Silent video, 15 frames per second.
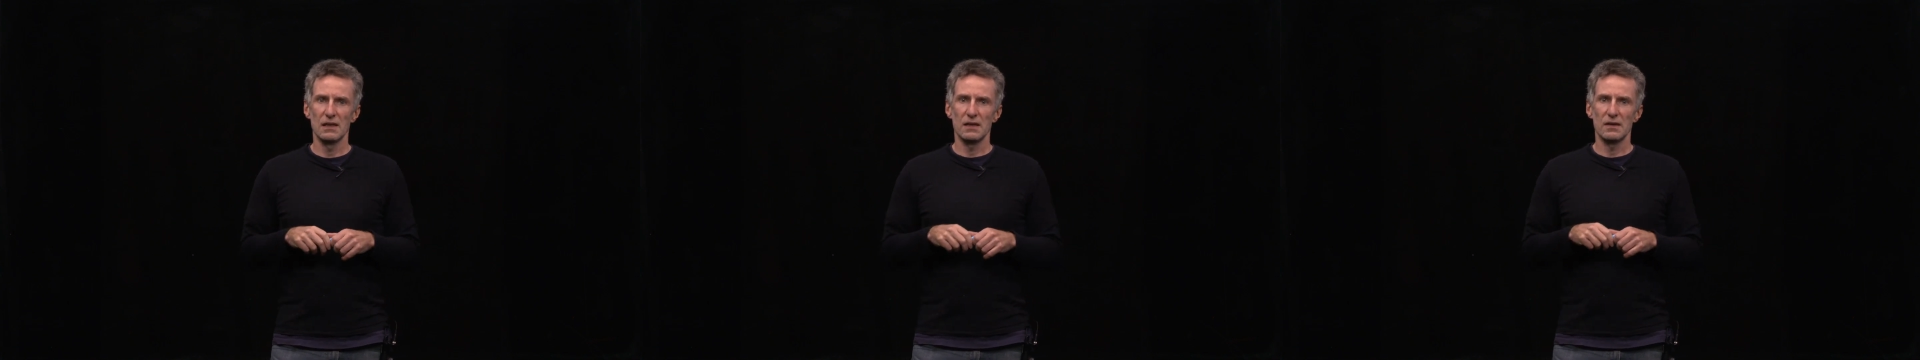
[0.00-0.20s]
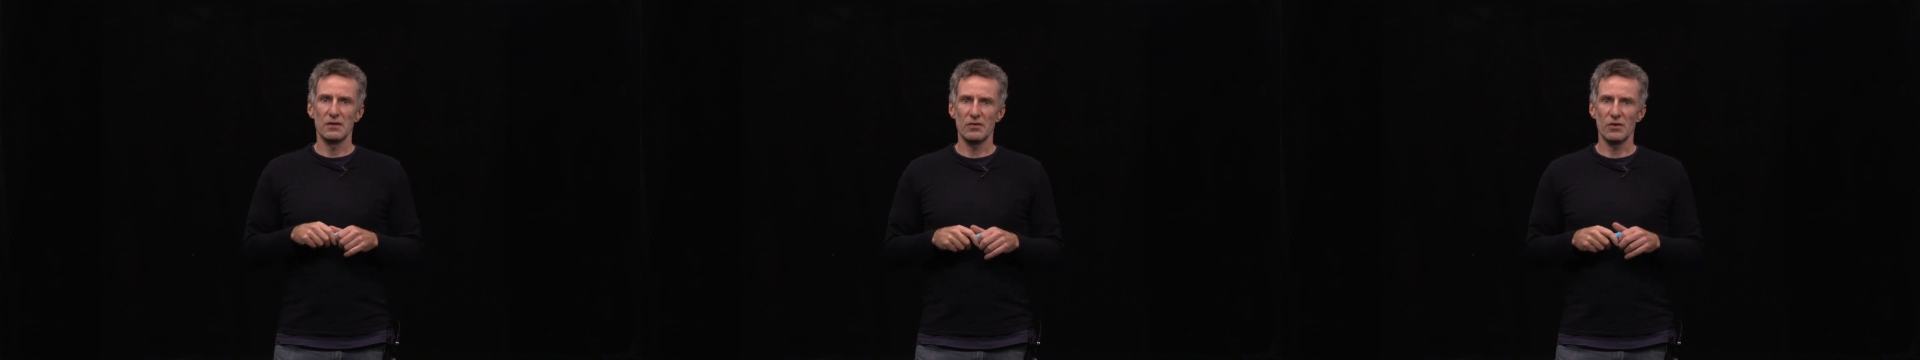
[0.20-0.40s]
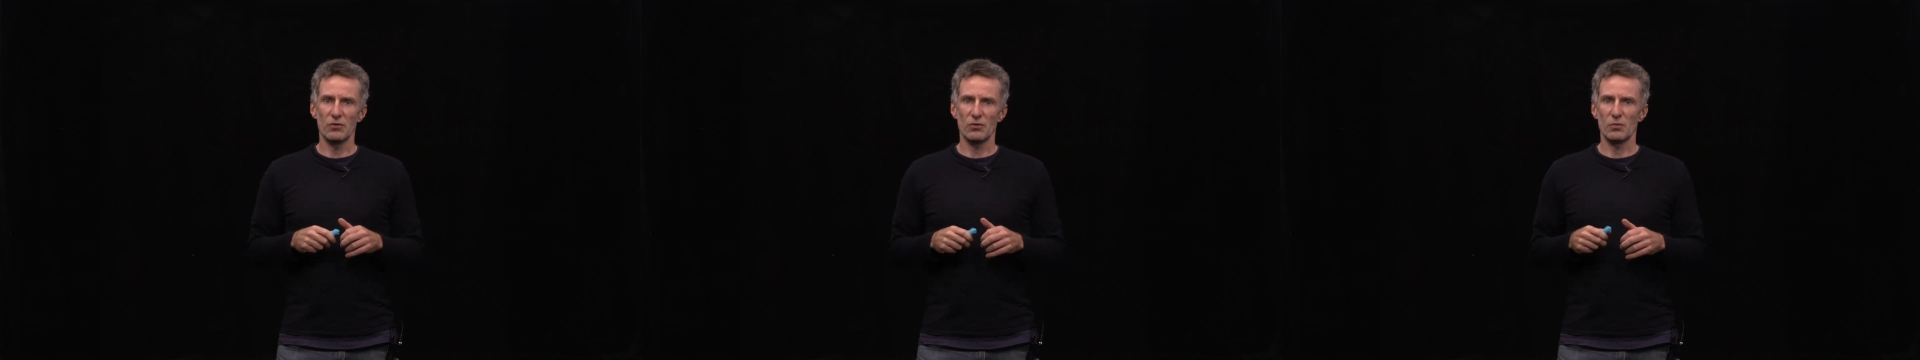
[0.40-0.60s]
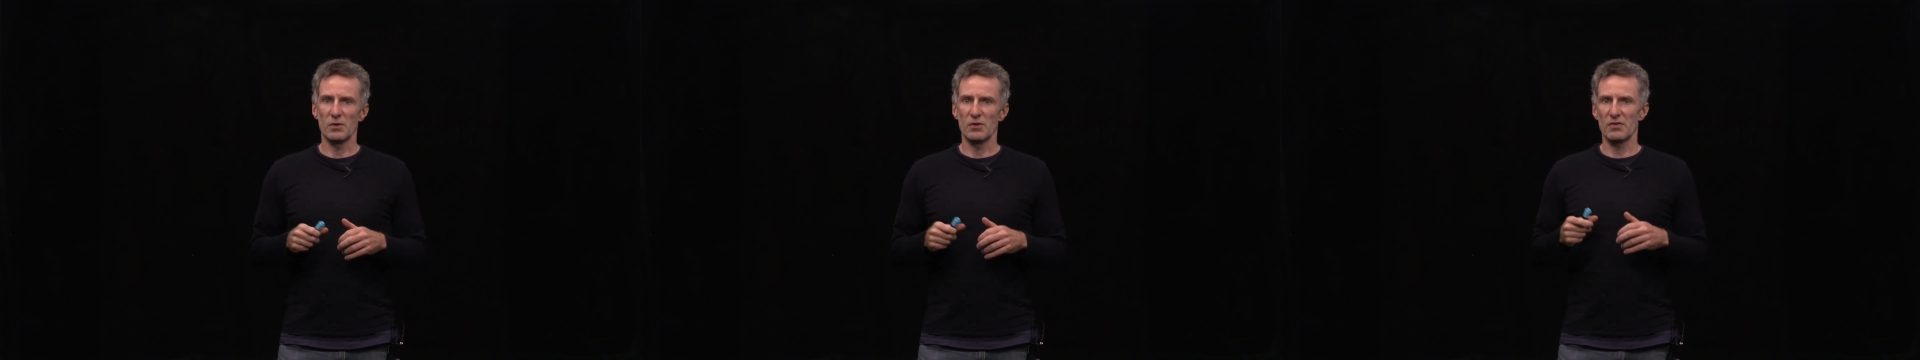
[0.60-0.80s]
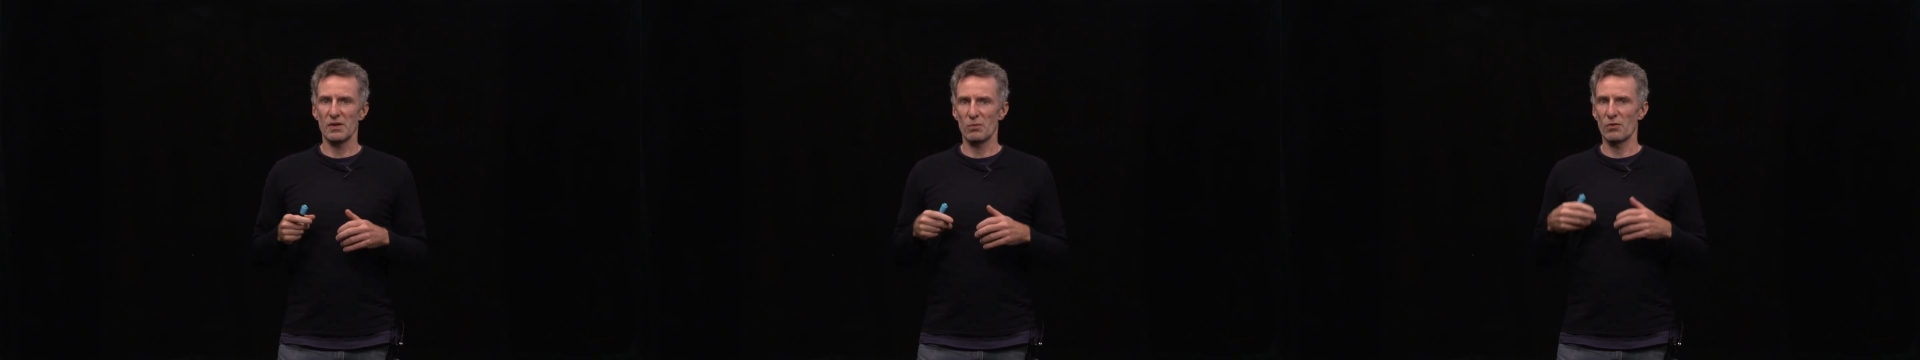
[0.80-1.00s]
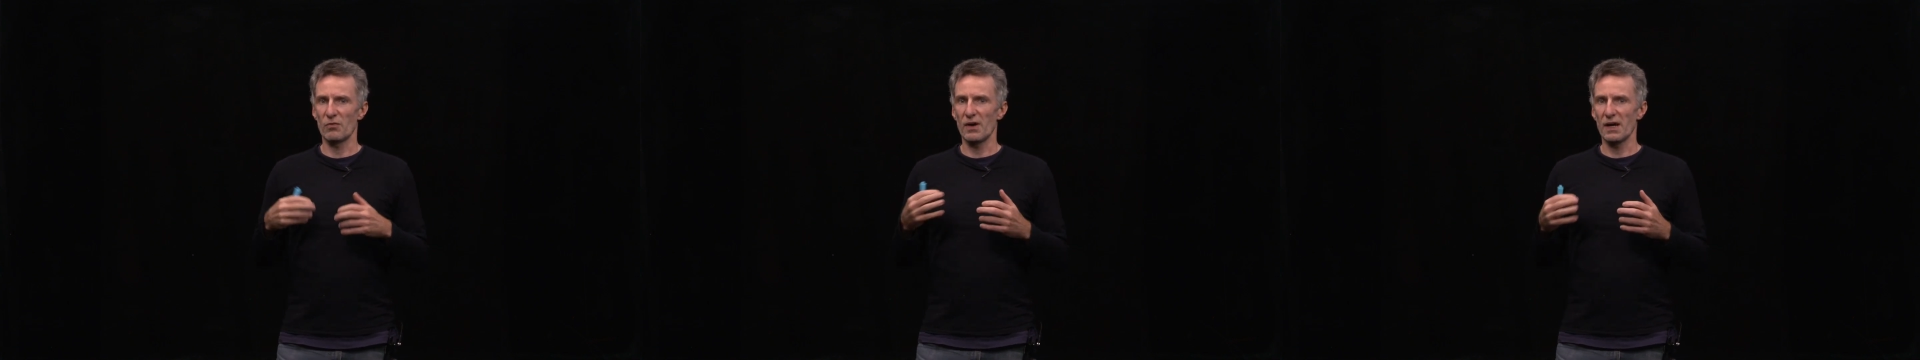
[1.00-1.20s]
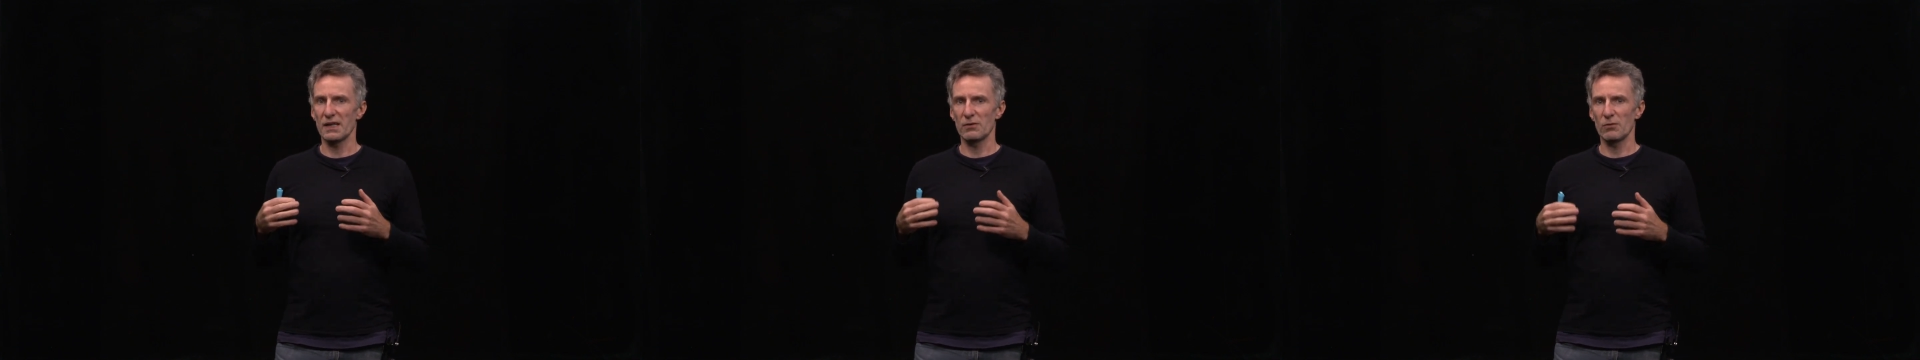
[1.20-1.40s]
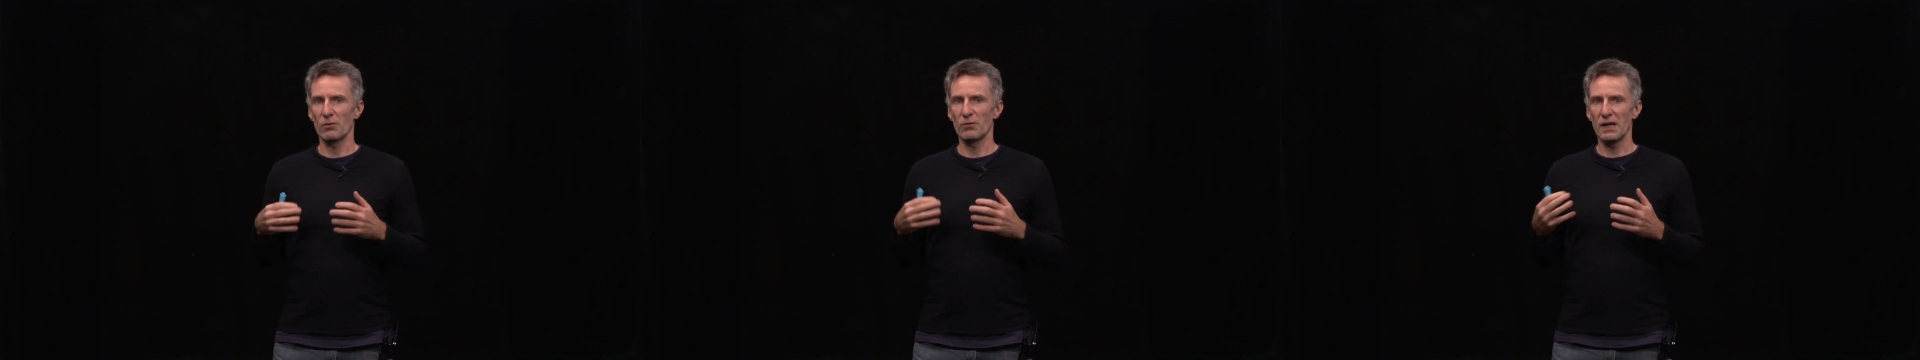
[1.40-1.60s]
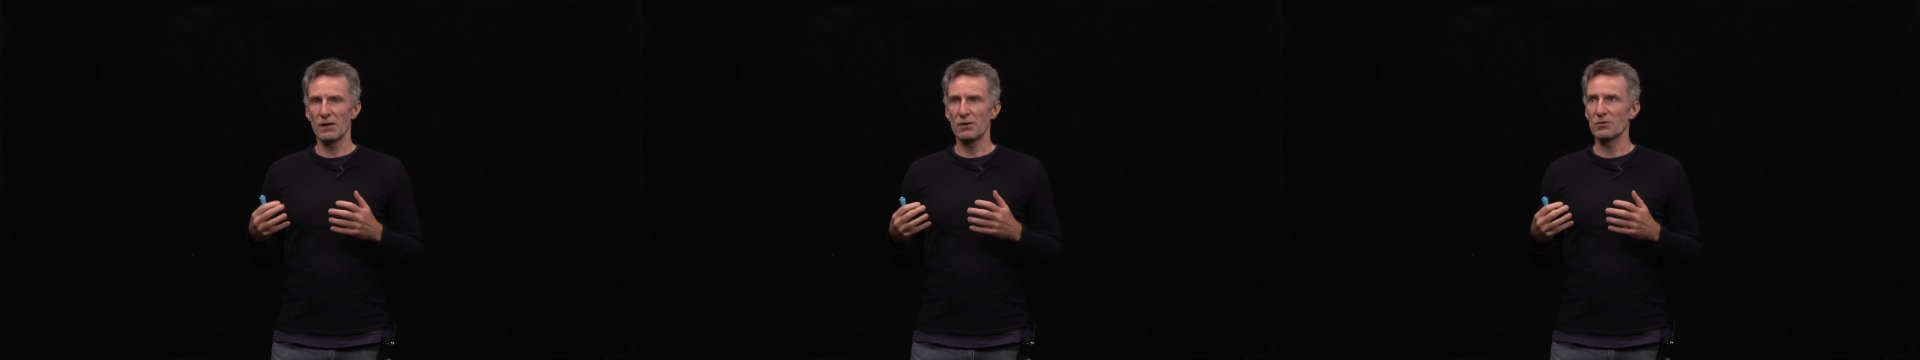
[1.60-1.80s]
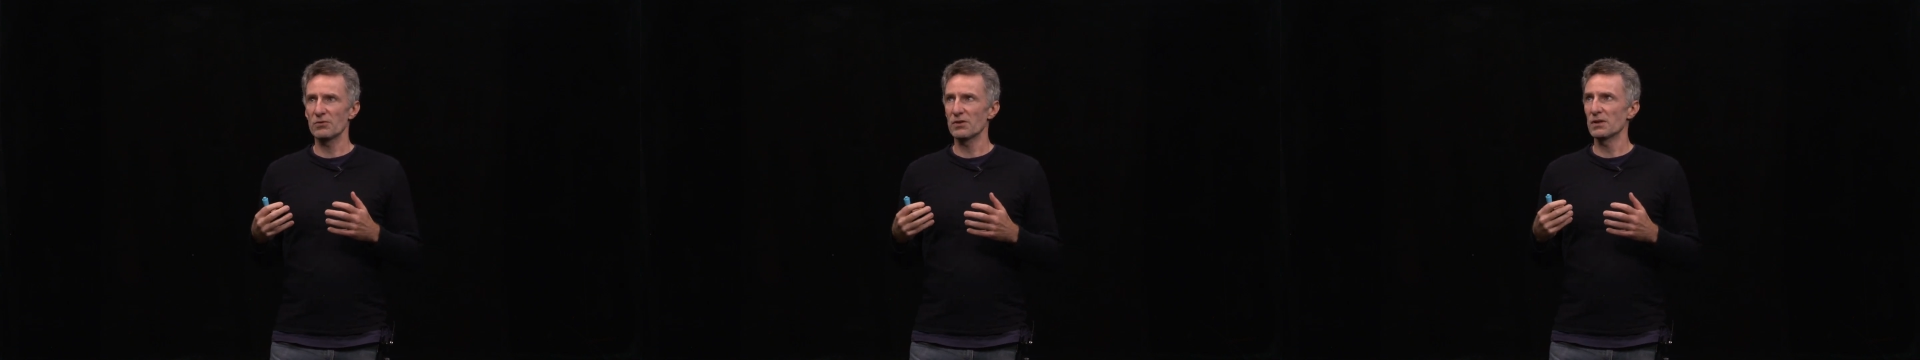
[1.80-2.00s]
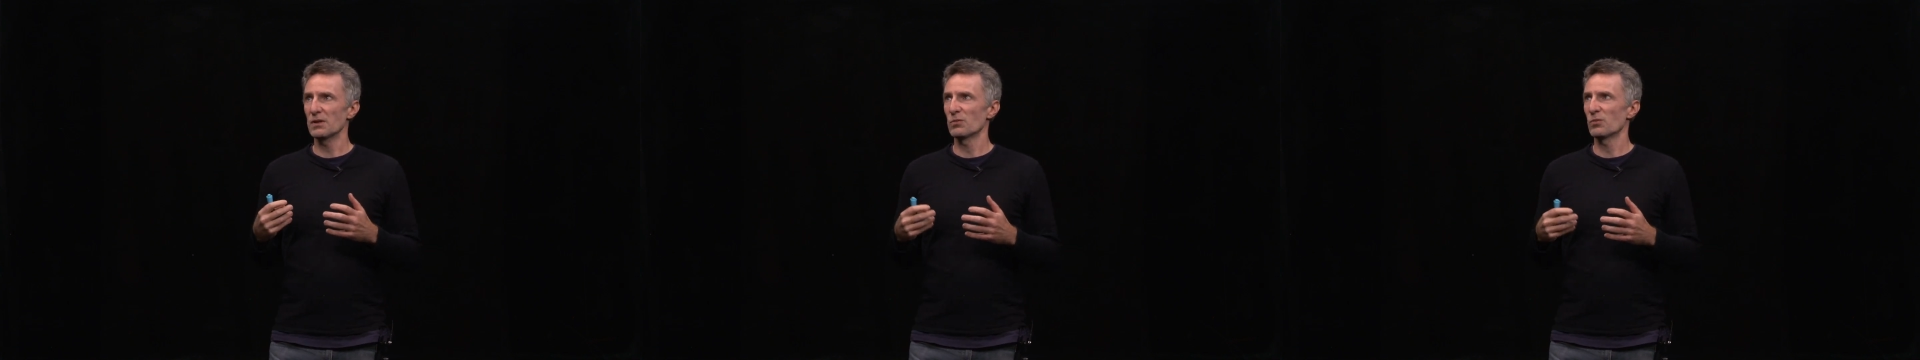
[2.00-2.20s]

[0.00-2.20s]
These instruments, they provide their own energy,